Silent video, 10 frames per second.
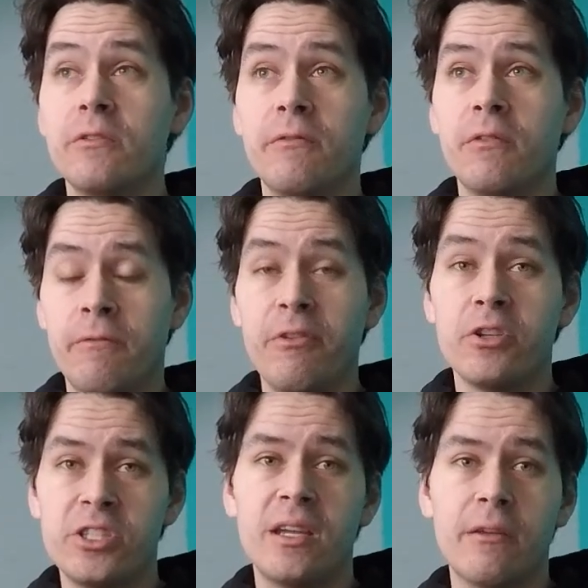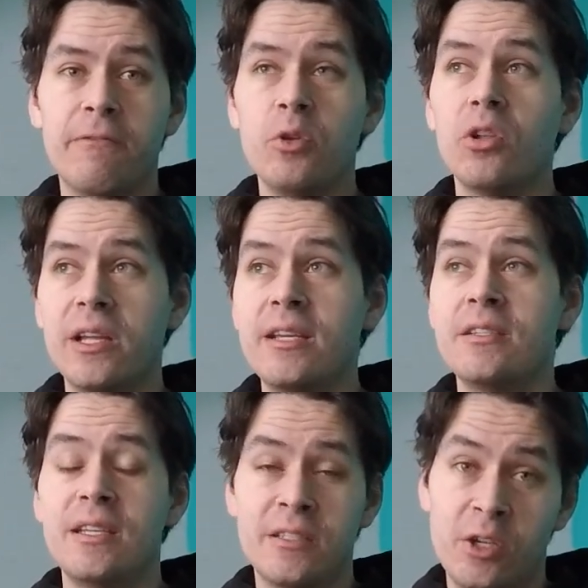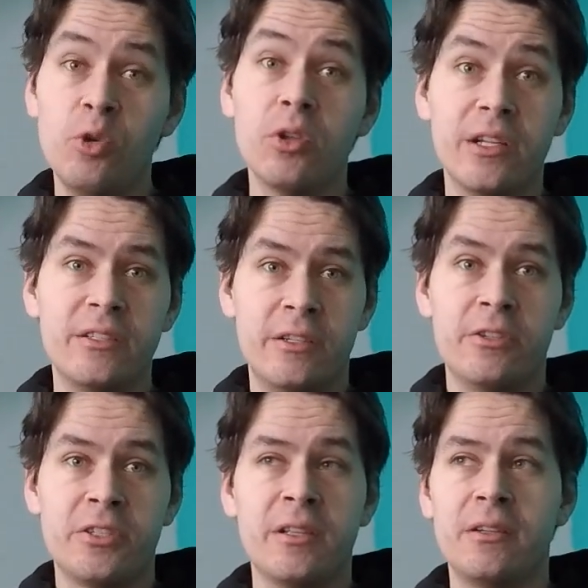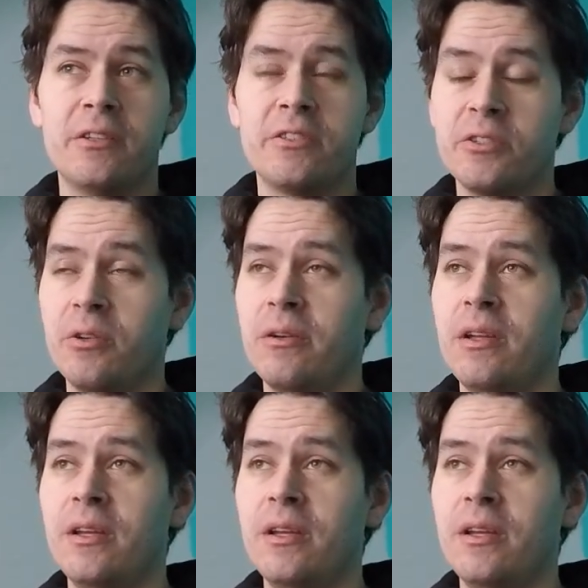the first thing the fuel is coolant to your cylinders. So,